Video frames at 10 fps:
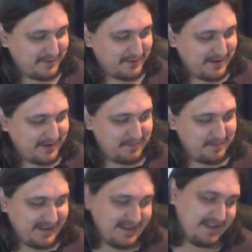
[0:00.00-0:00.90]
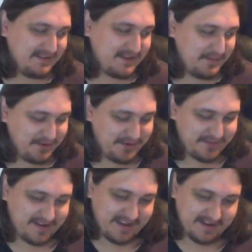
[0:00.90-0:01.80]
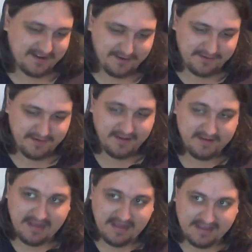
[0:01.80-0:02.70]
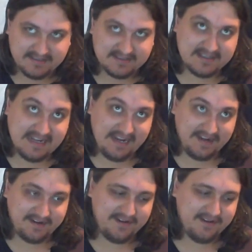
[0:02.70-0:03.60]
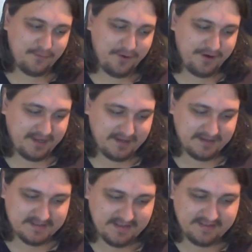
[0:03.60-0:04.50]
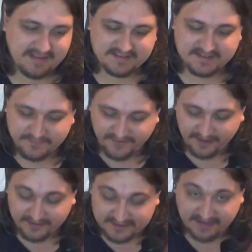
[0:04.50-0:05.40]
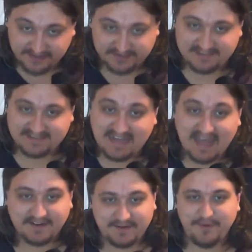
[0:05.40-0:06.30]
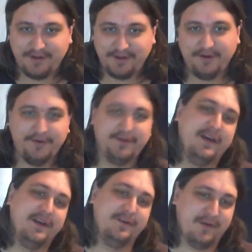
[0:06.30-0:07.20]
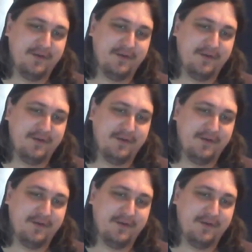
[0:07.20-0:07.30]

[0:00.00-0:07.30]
on my computer that I edit on has 10 working. That's videos I've actually started working on, not